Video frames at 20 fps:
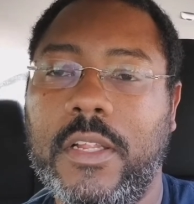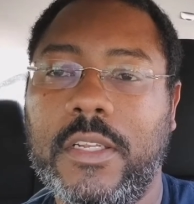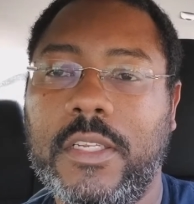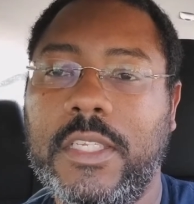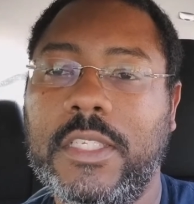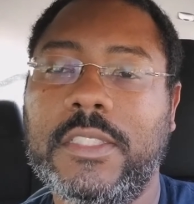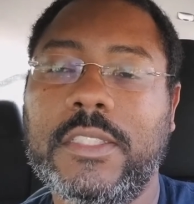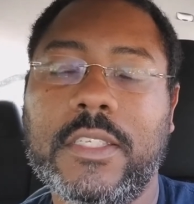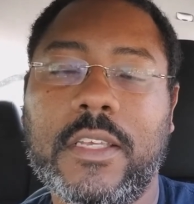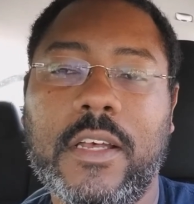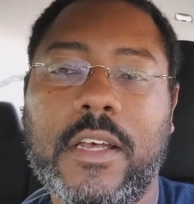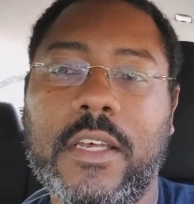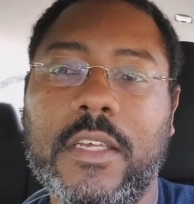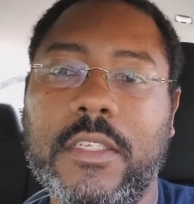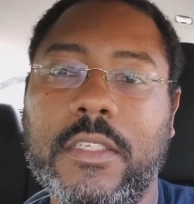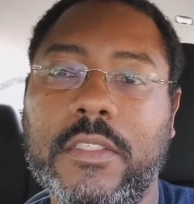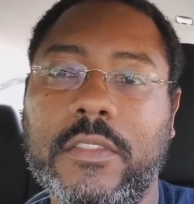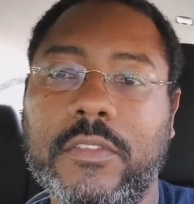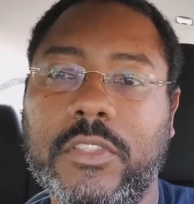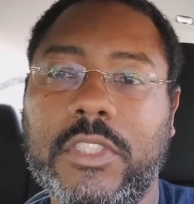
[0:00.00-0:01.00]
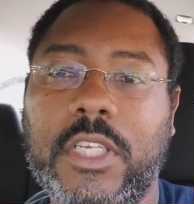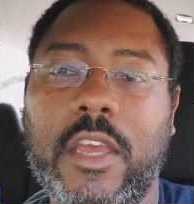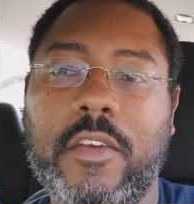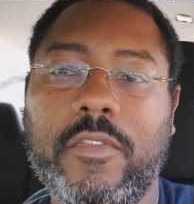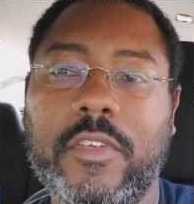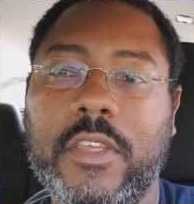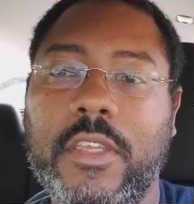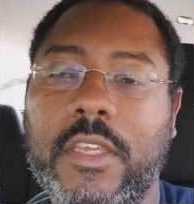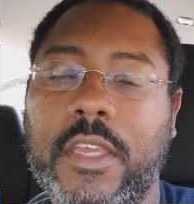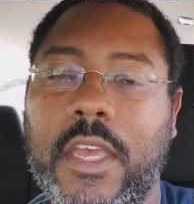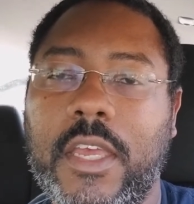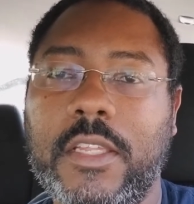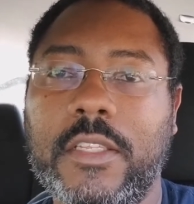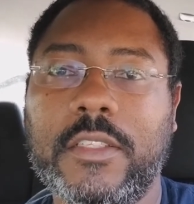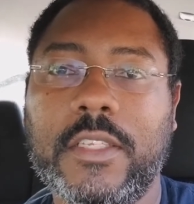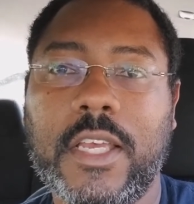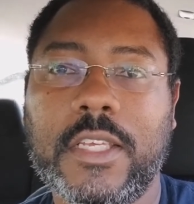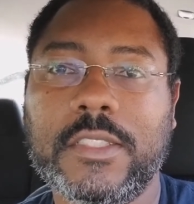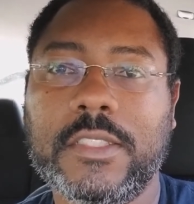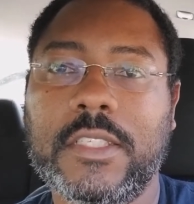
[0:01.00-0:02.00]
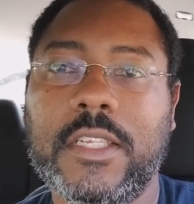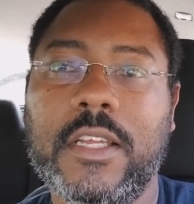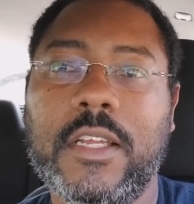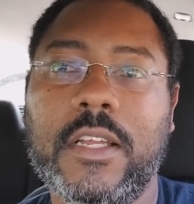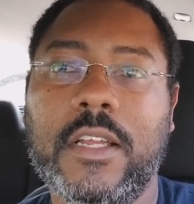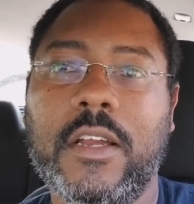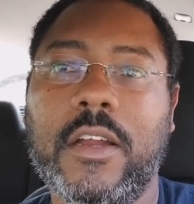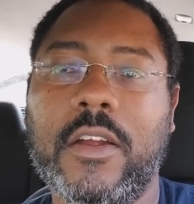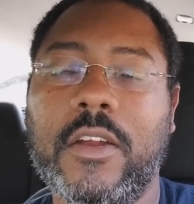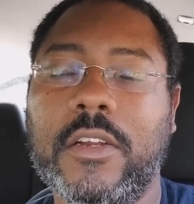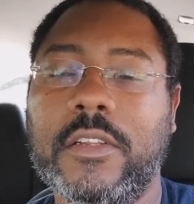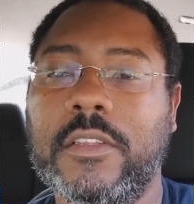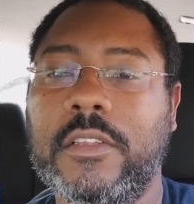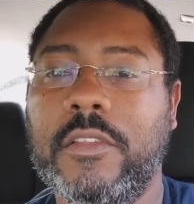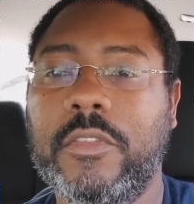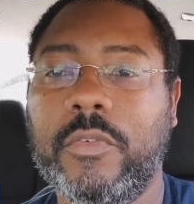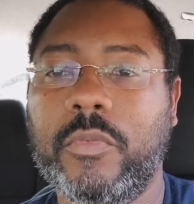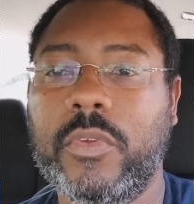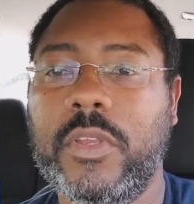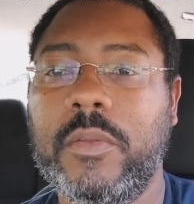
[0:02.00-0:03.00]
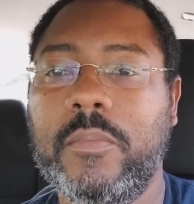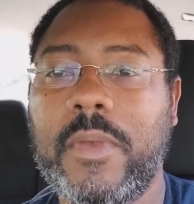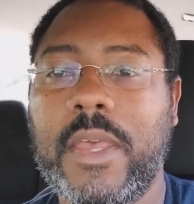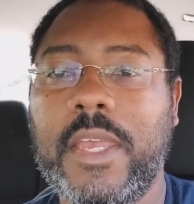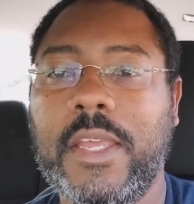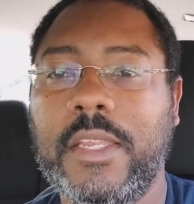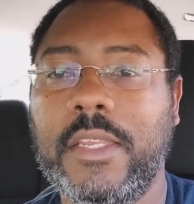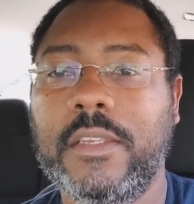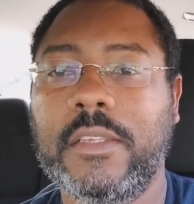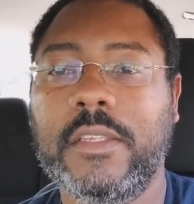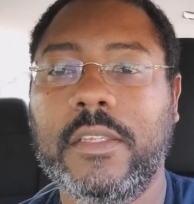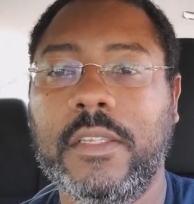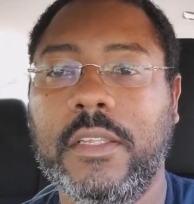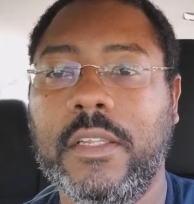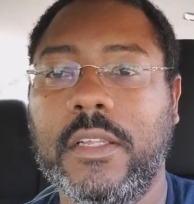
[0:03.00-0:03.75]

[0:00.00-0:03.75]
Nissan, Chevy, and Tesla are the three main